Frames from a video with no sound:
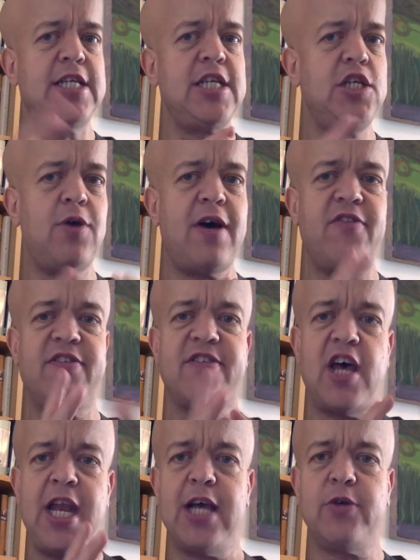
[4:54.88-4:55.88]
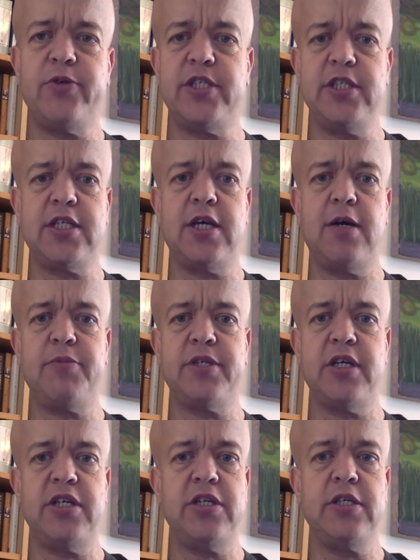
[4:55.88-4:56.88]
Did you have a sign language
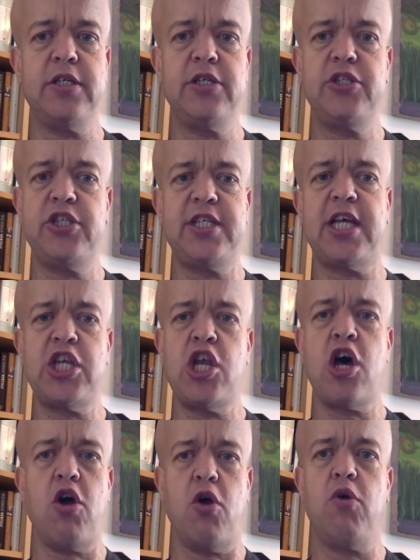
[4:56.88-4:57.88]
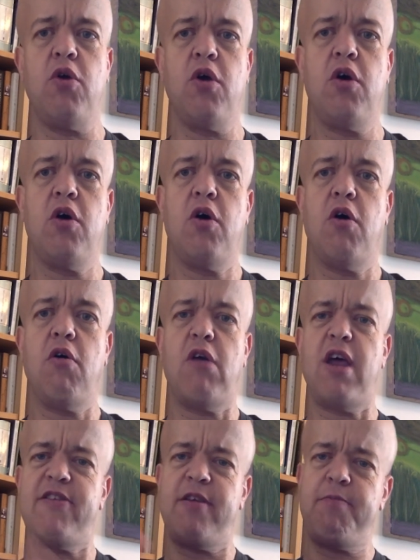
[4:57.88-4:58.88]
interpreter? And she said, no.
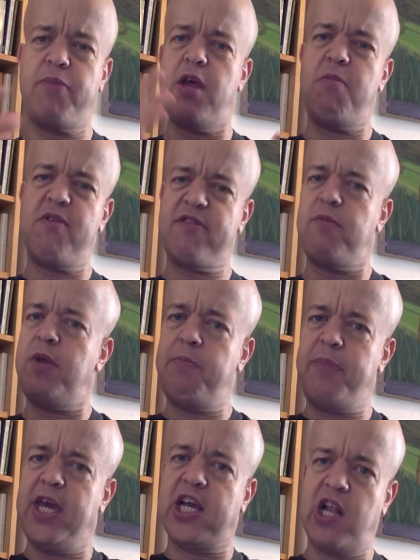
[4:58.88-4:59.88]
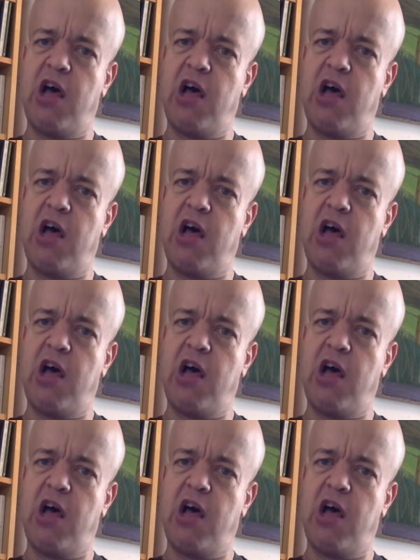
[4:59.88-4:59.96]
And I said, but it must have been a big